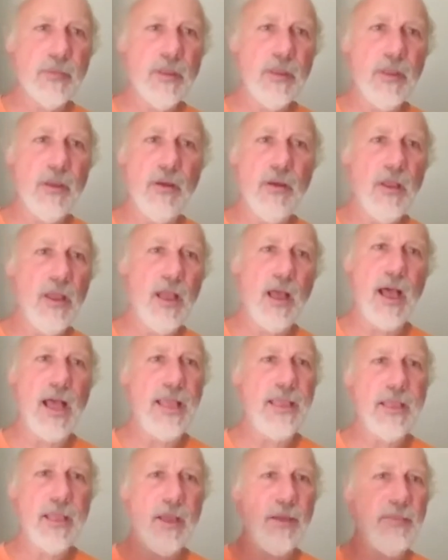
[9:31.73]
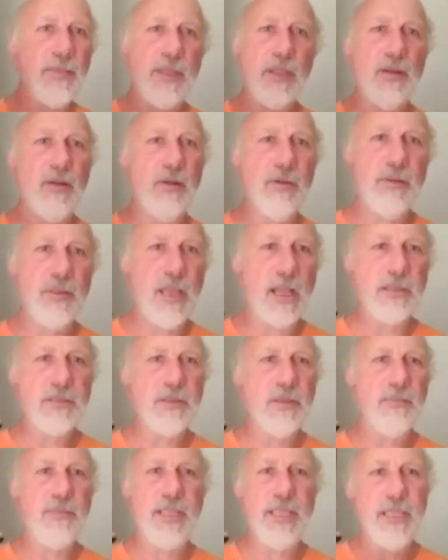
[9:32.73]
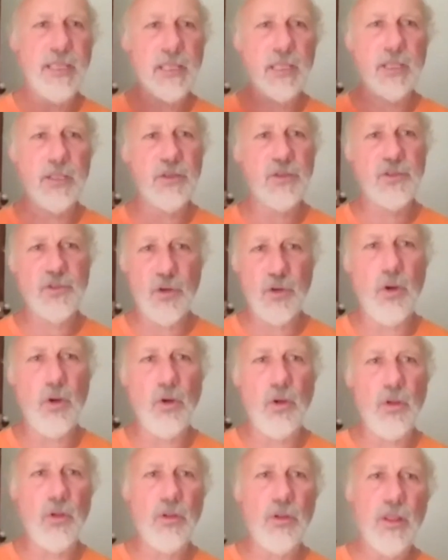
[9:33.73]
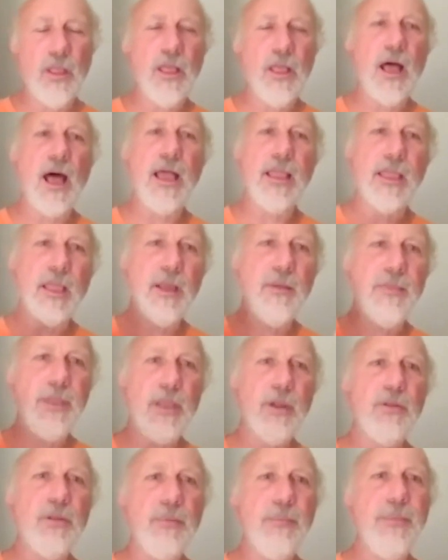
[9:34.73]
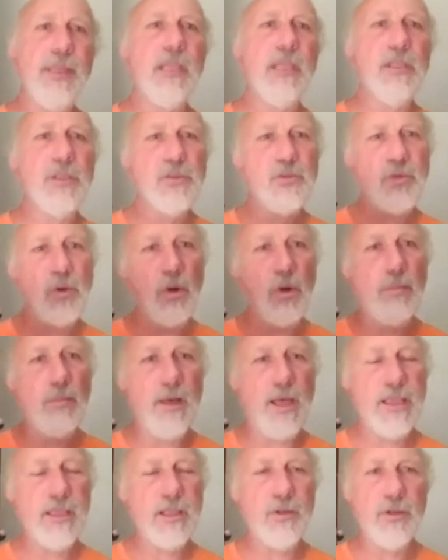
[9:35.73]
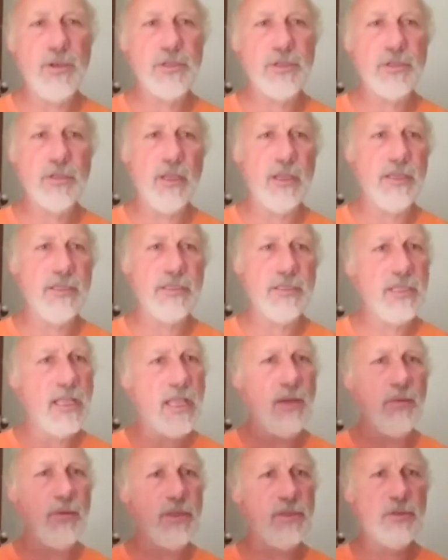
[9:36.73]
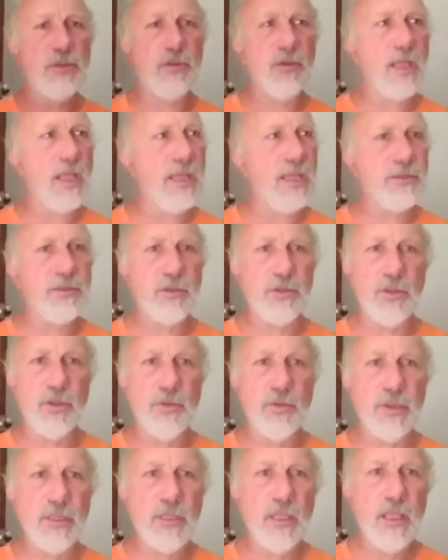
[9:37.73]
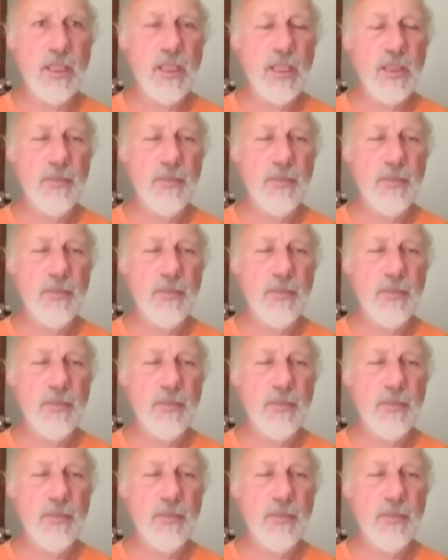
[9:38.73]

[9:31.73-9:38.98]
You know, I come here not to be in control. I come here to be controlled by Krishna. Isn't that what you guys are doing?